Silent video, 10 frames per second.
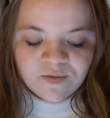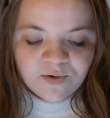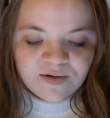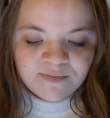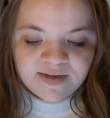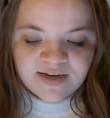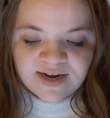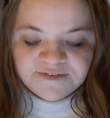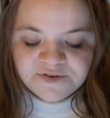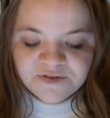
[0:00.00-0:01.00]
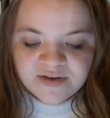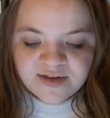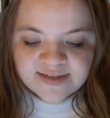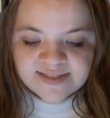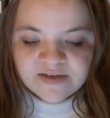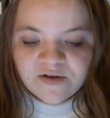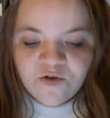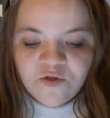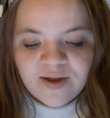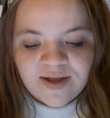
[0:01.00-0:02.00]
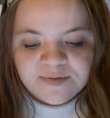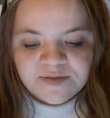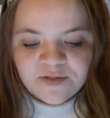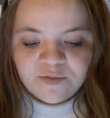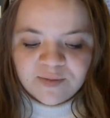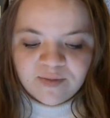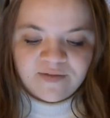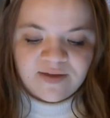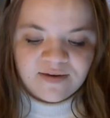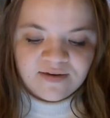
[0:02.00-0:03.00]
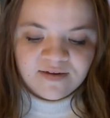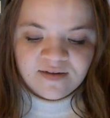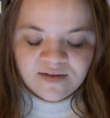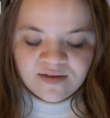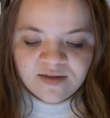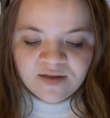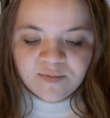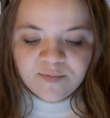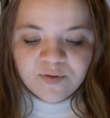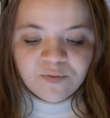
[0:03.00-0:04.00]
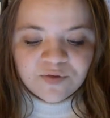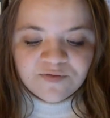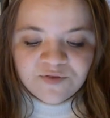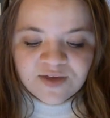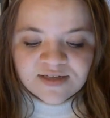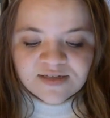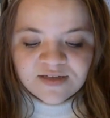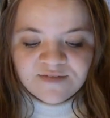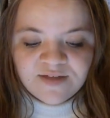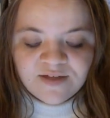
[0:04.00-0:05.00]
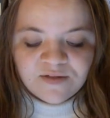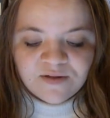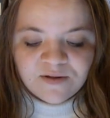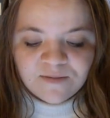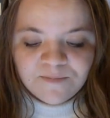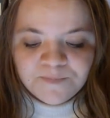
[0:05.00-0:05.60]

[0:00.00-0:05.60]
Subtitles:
One beat after the next, all the way up to 3 billion. But only if you get to live that long.